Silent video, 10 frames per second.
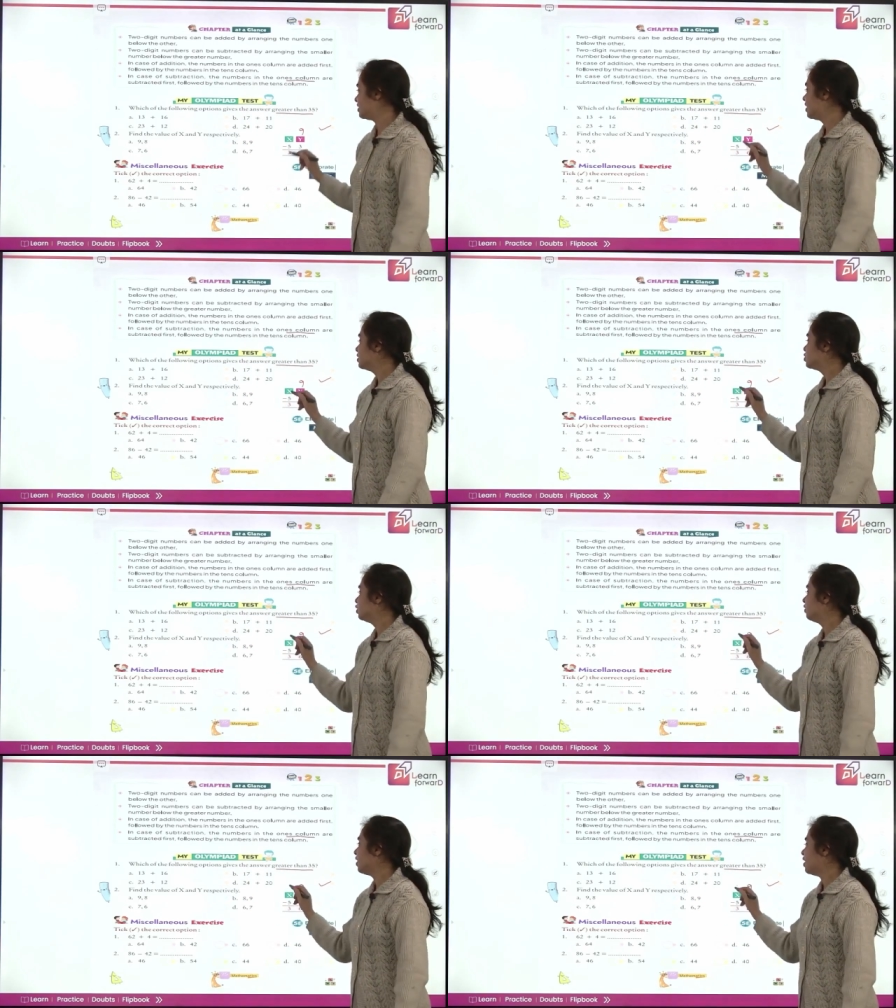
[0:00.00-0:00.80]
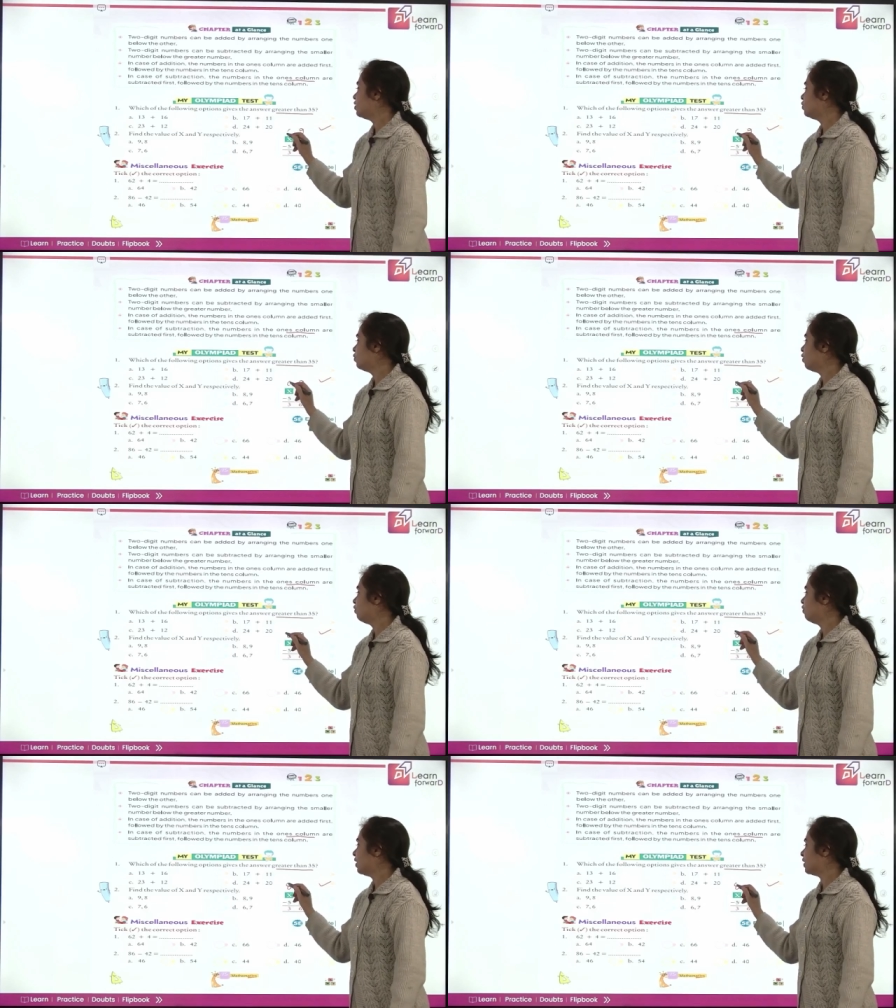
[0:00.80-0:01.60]
So the value of
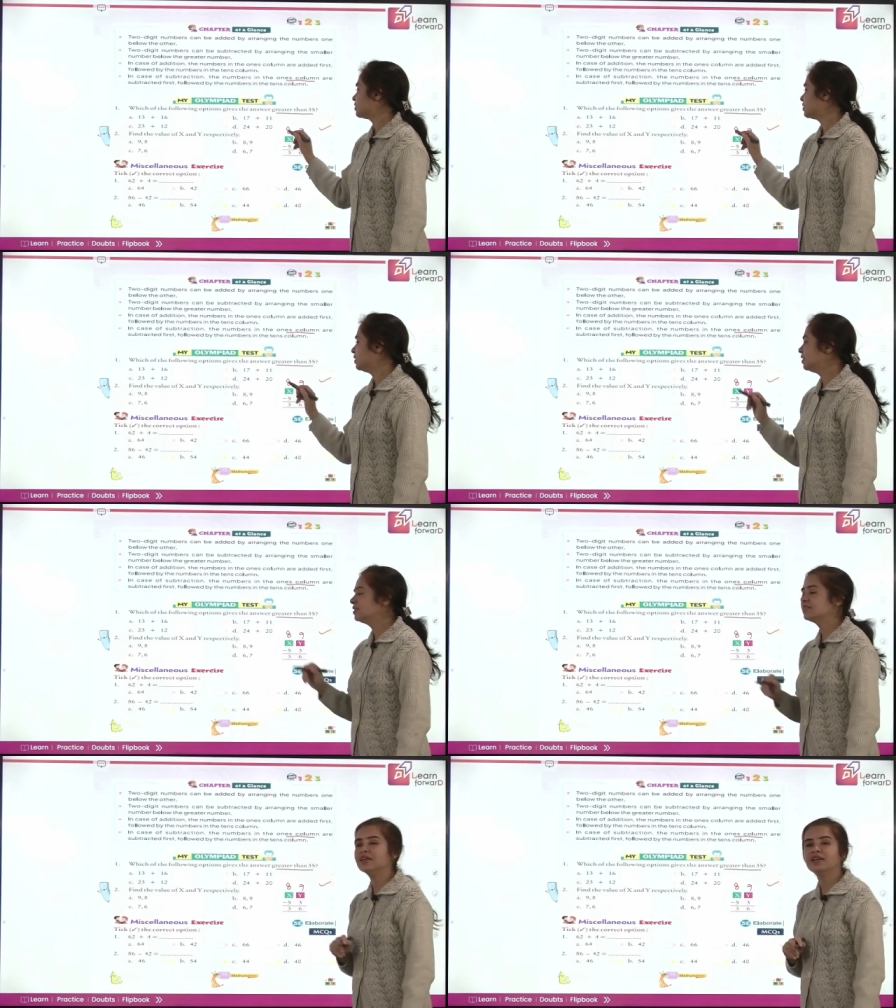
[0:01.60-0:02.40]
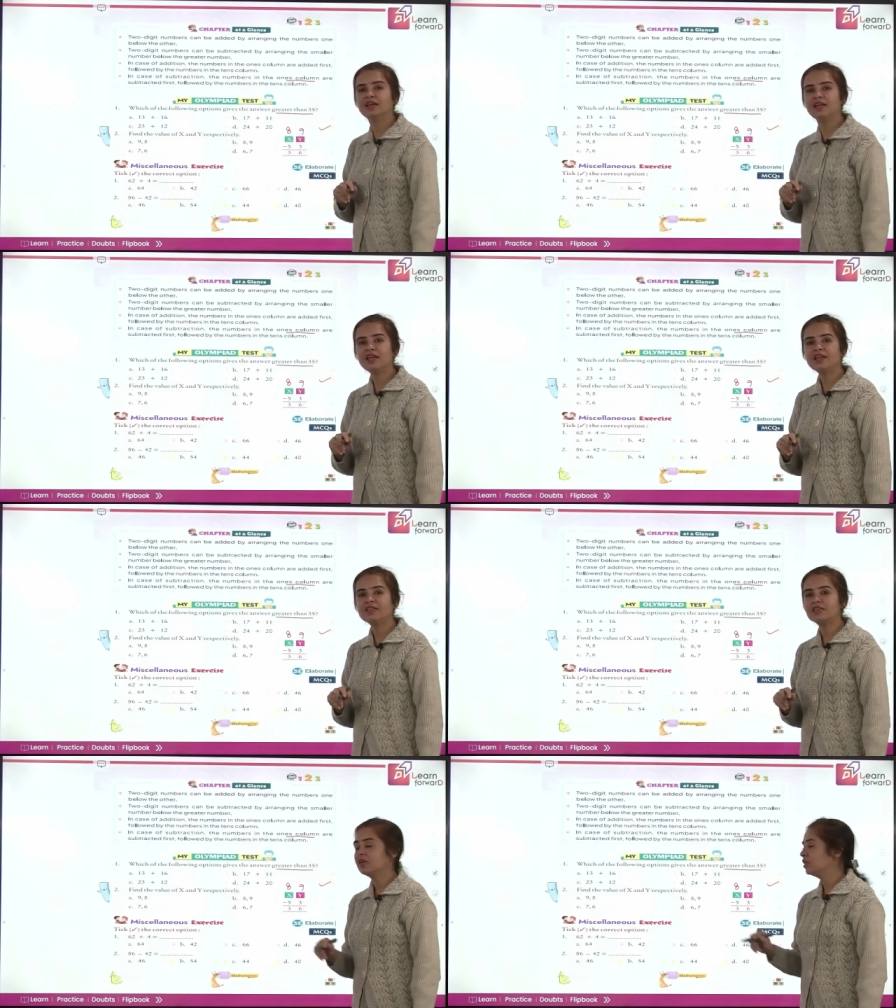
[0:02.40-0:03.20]
x is 8.
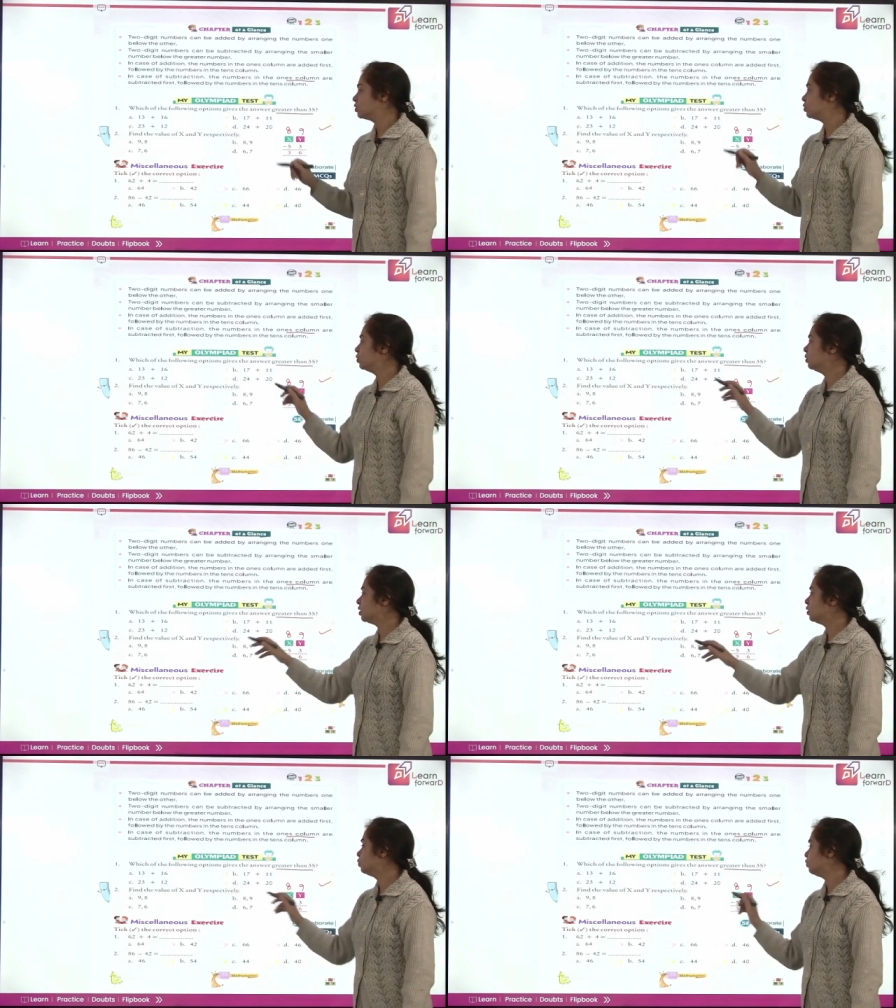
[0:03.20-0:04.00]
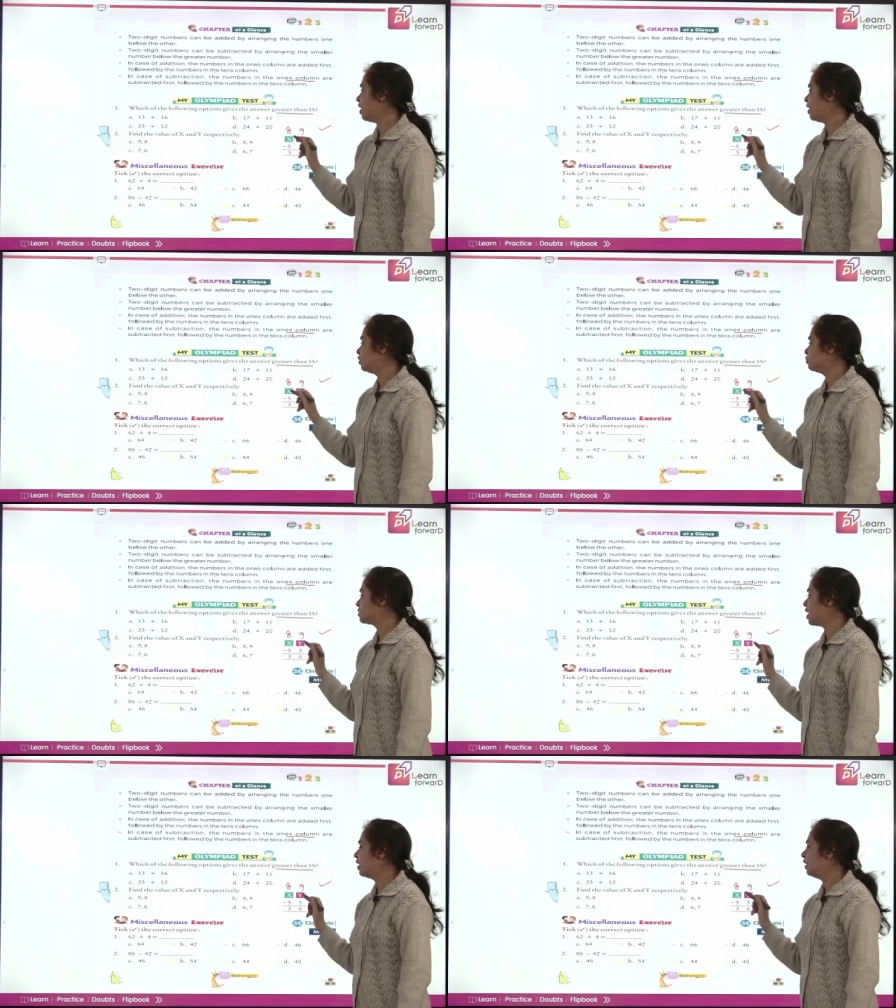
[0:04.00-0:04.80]
So the two values are
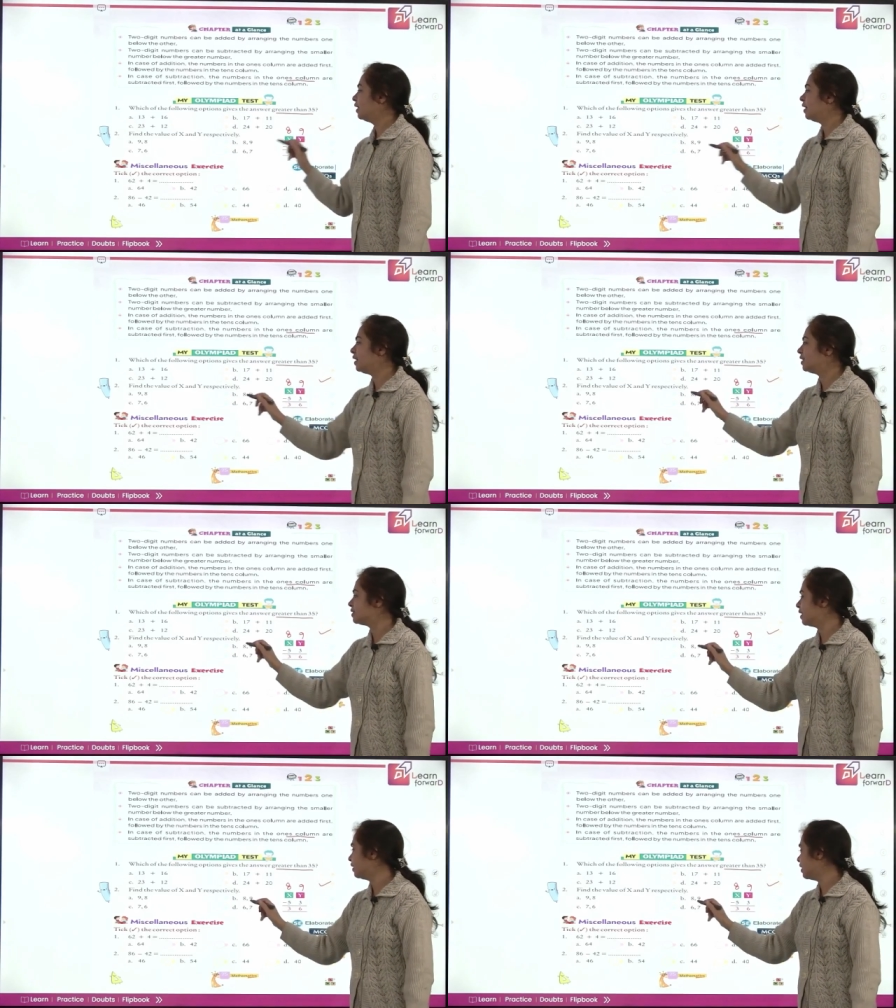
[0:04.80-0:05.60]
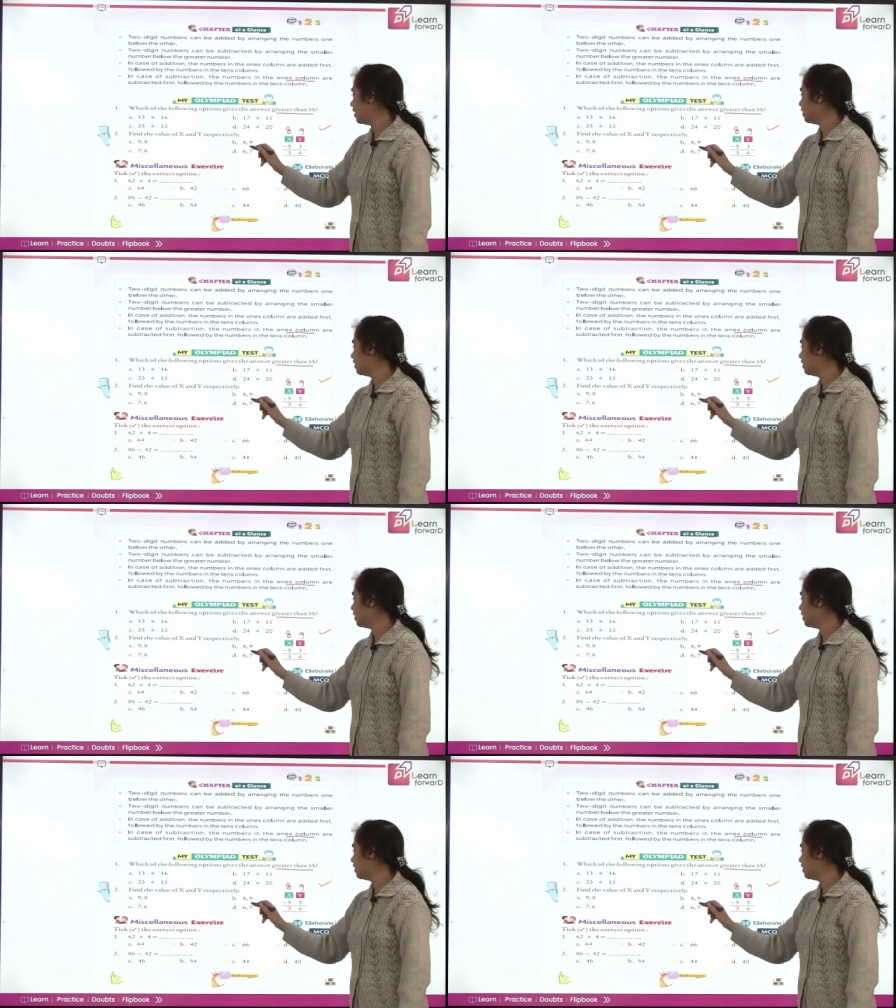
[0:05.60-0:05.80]
8 and 9.